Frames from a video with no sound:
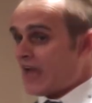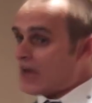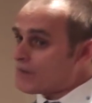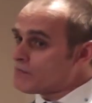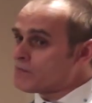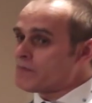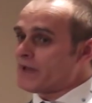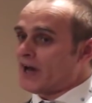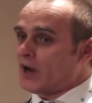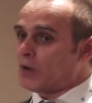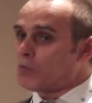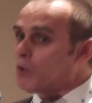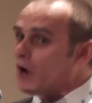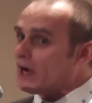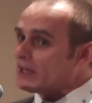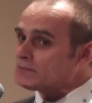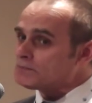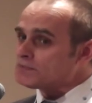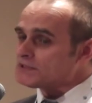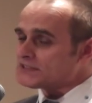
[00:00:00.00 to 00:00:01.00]
have about
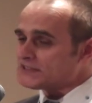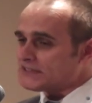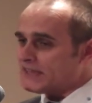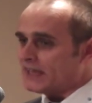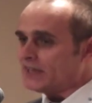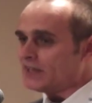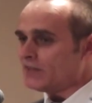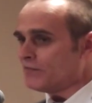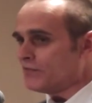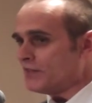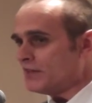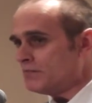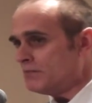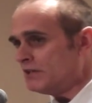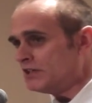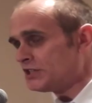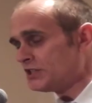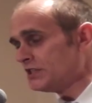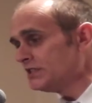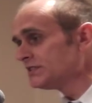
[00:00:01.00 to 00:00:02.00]
one percent of the
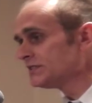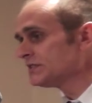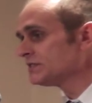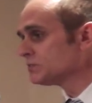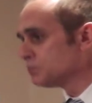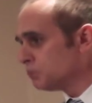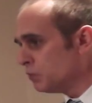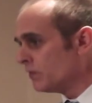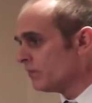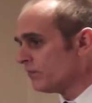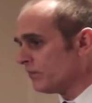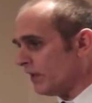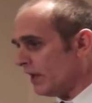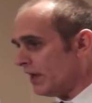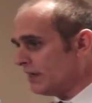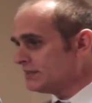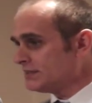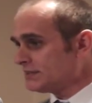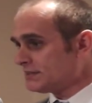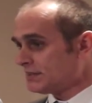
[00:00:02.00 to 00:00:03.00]
emissions as wood
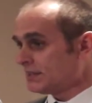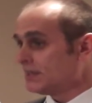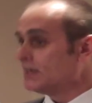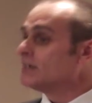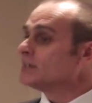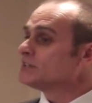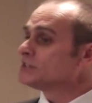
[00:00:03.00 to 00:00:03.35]
fires,